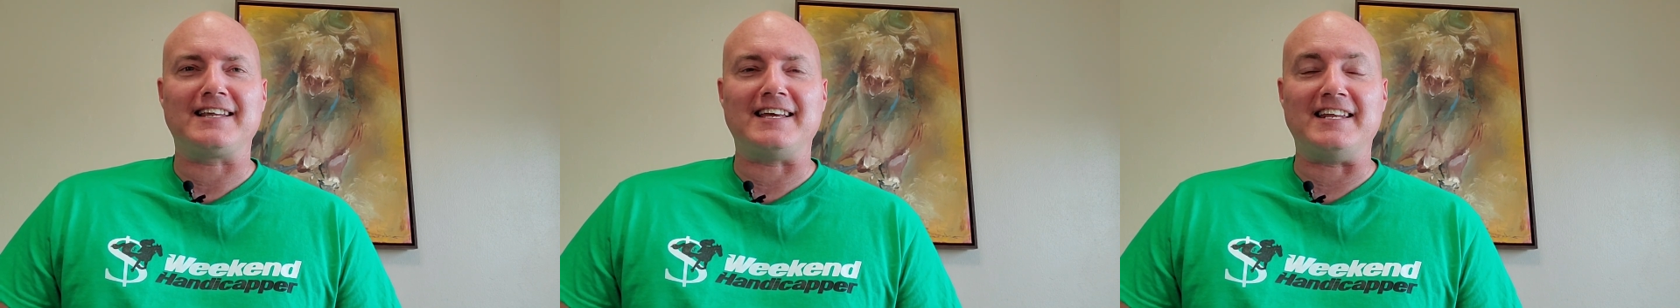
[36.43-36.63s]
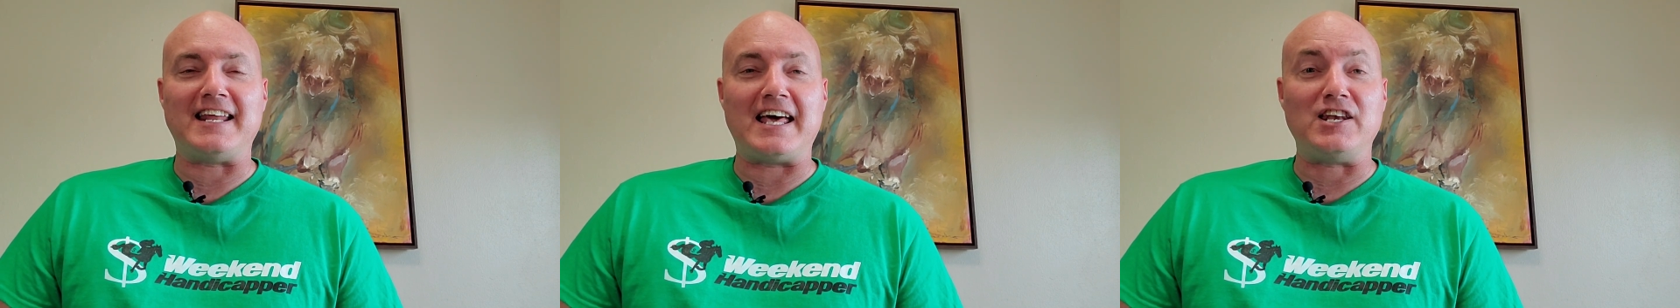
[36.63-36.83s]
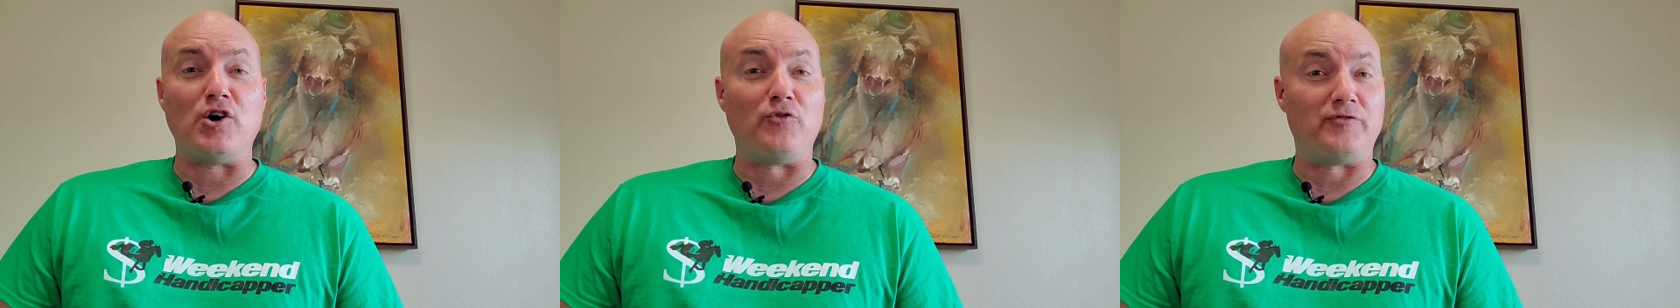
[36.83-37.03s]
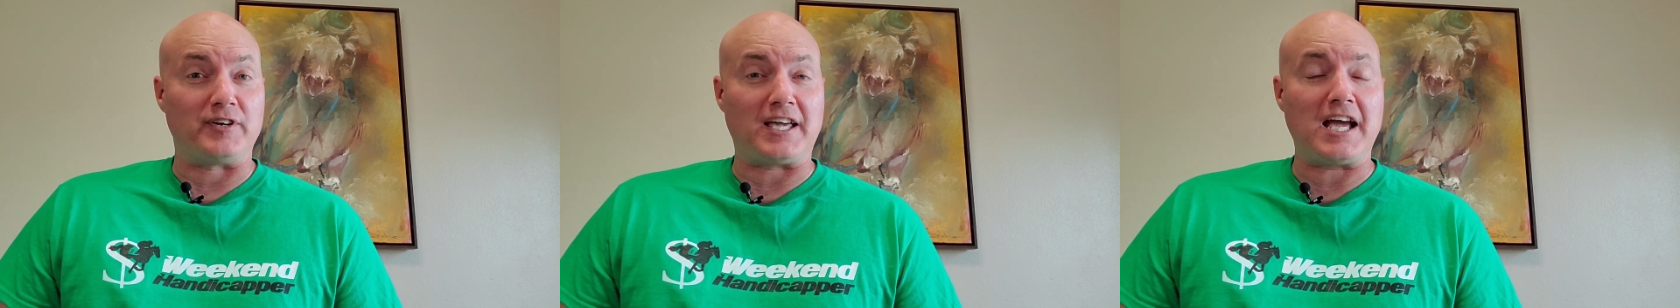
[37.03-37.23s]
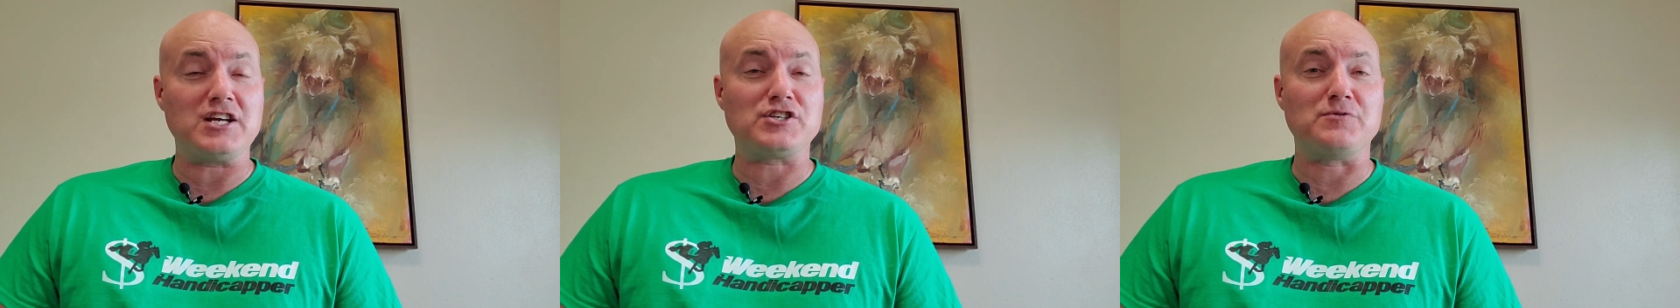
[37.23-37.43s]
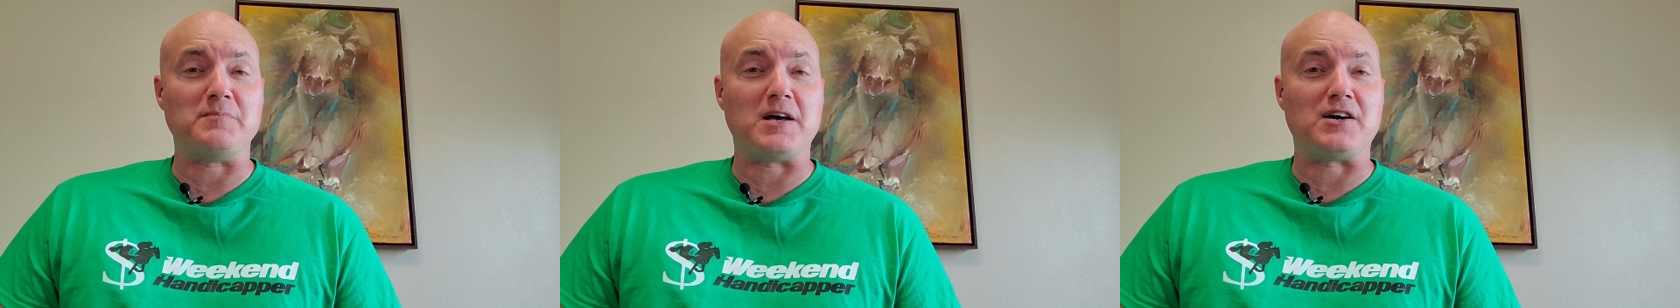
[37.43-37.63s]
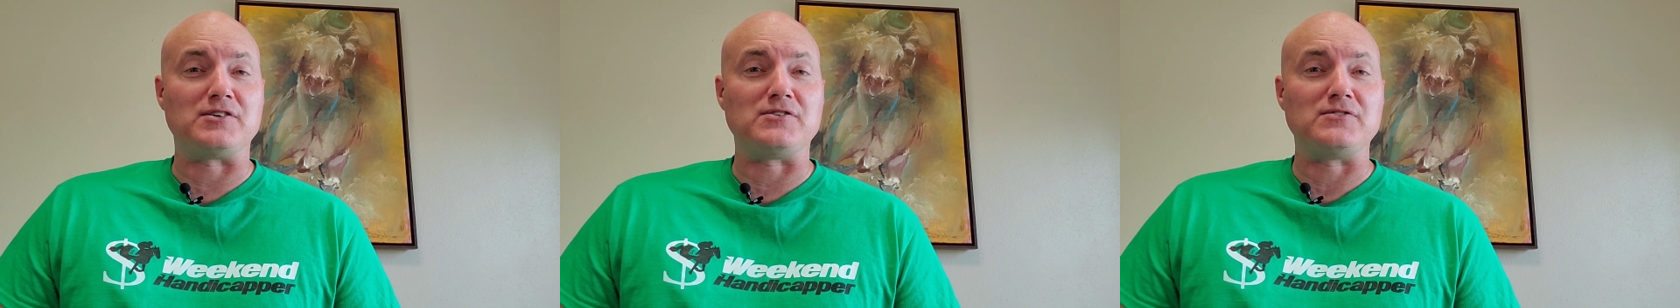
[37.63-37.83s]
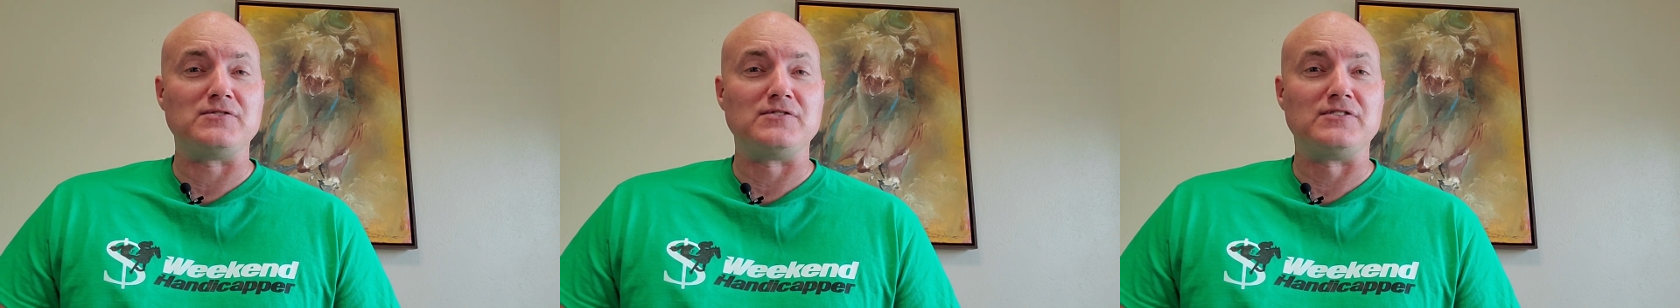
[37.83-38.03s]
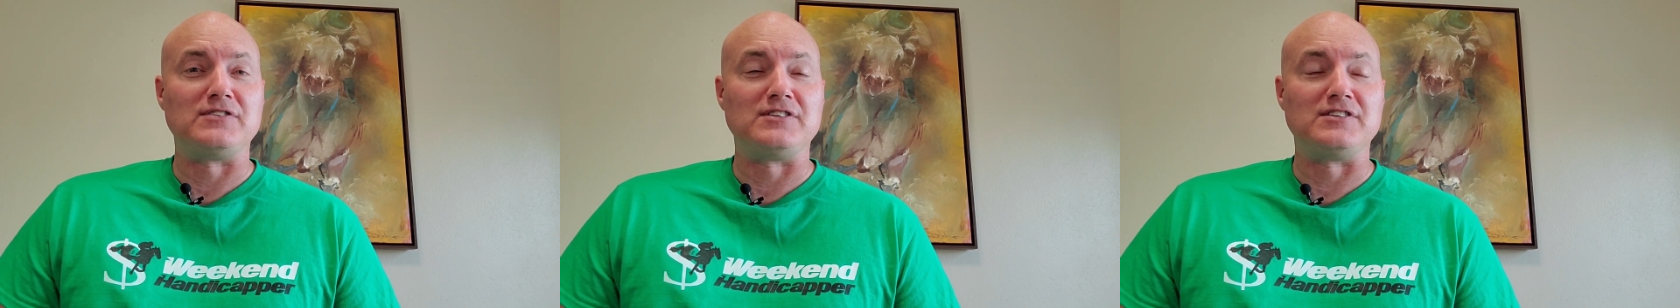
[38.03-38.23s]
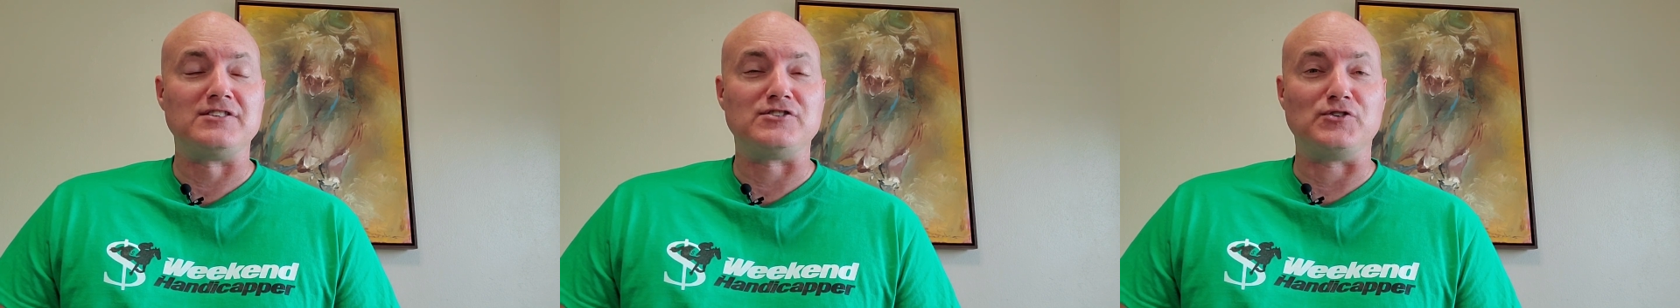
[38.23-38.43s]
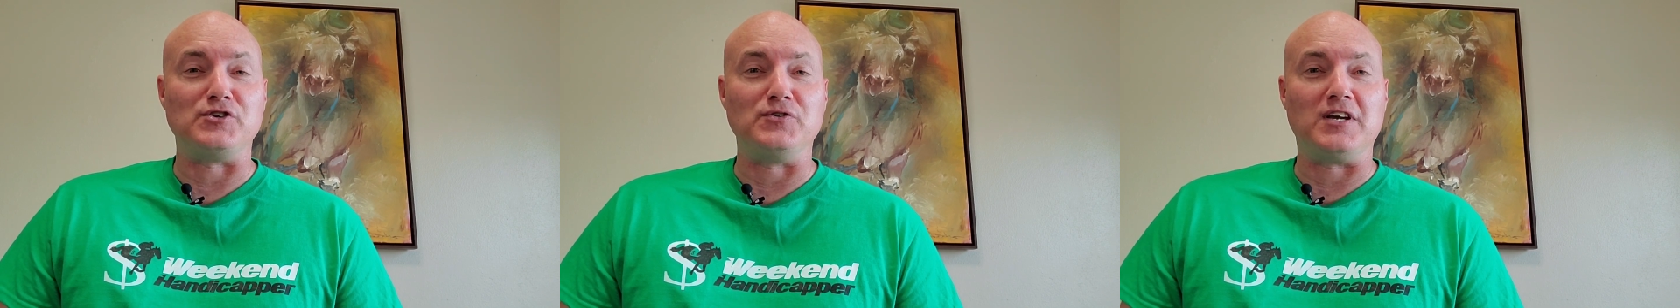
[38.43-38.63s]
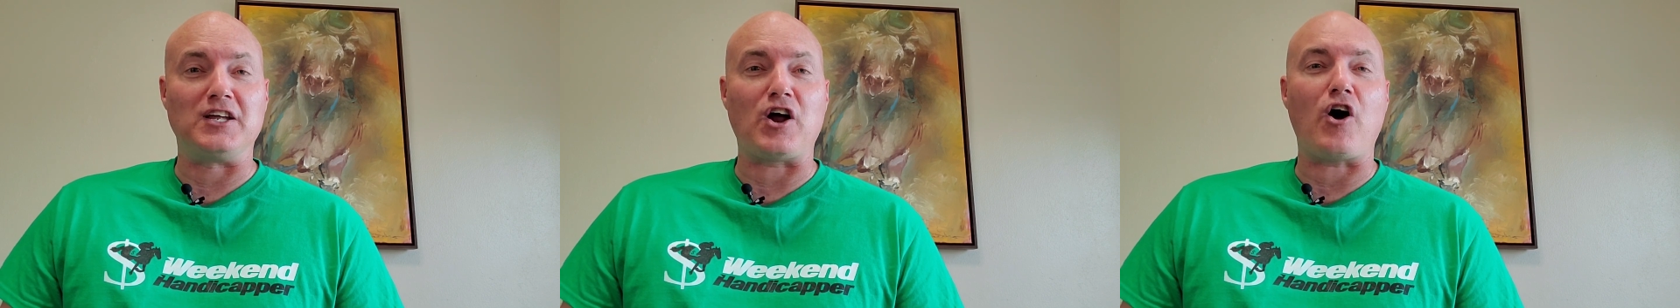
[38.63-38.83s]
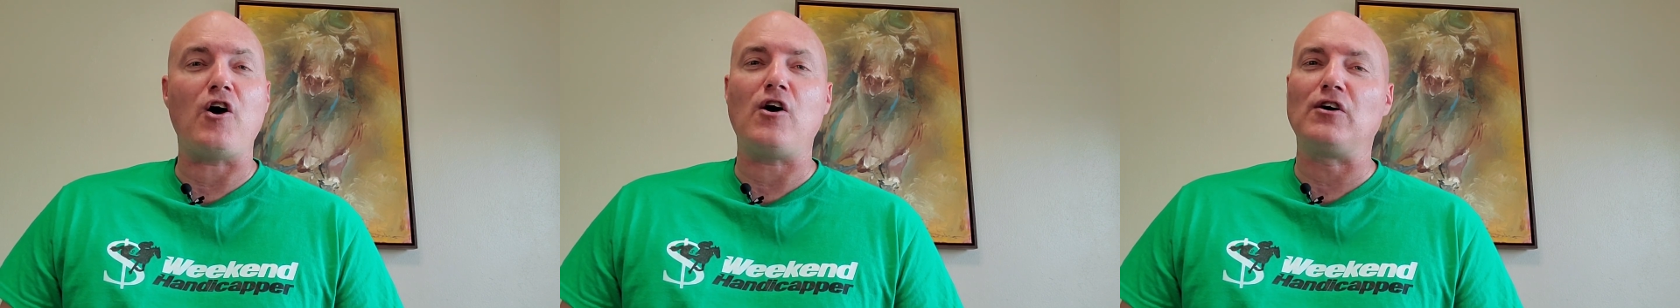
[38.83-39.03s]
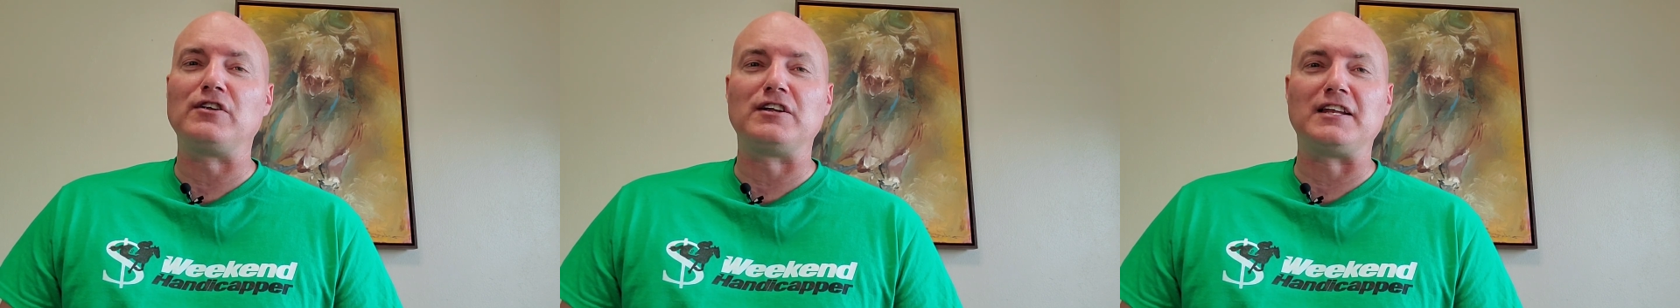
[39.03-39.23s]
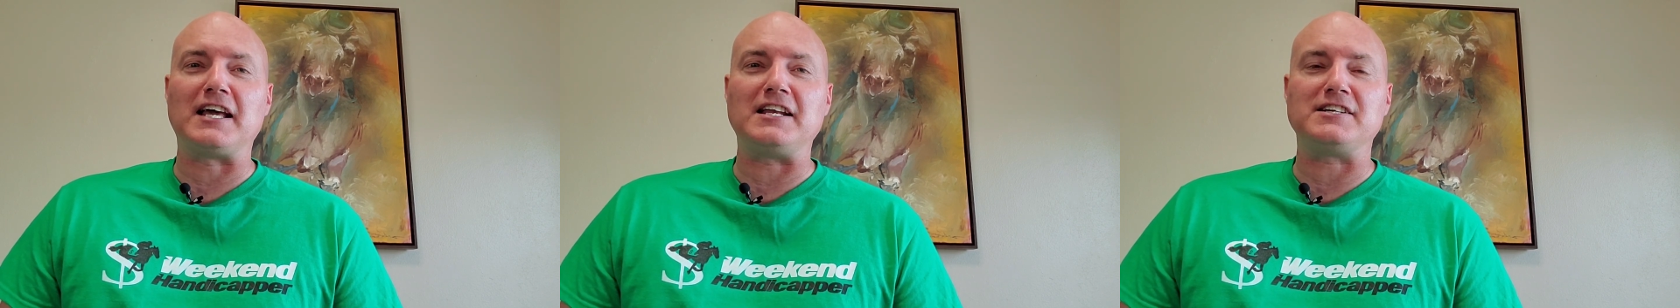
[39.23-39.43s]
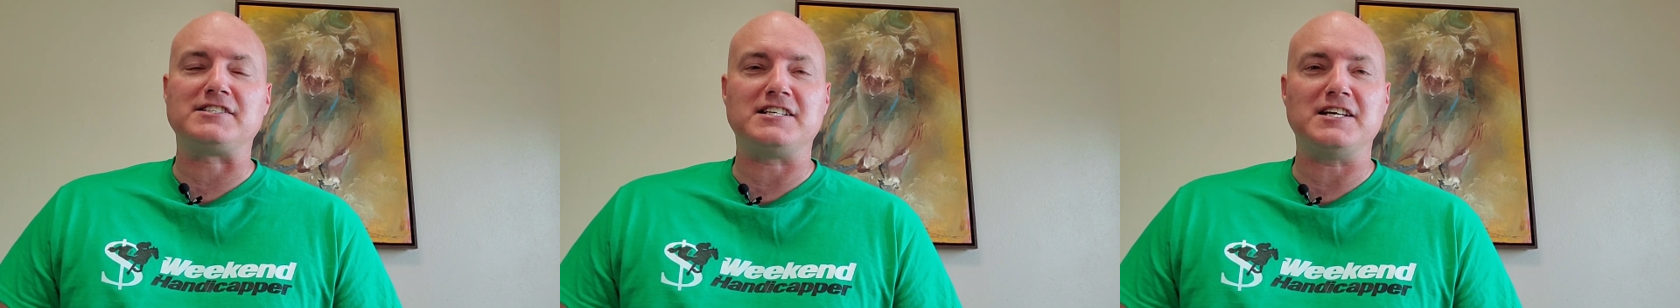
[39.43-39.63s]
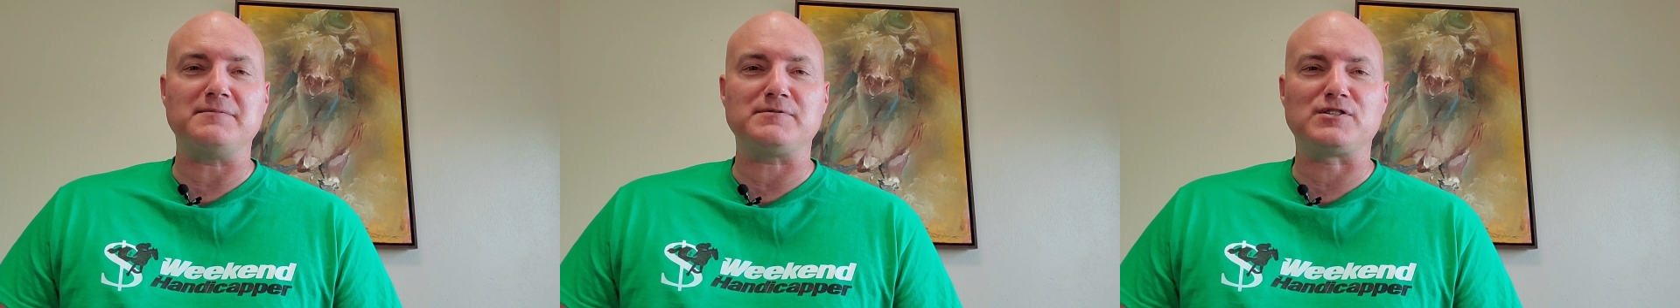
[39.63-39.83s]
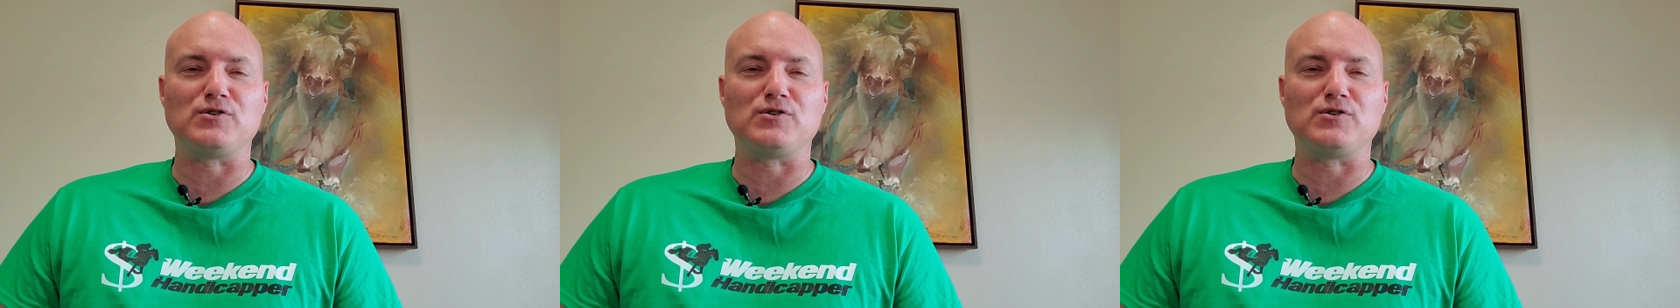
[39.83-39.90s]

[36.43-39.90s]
and that notification bell so you can get all the latest tips,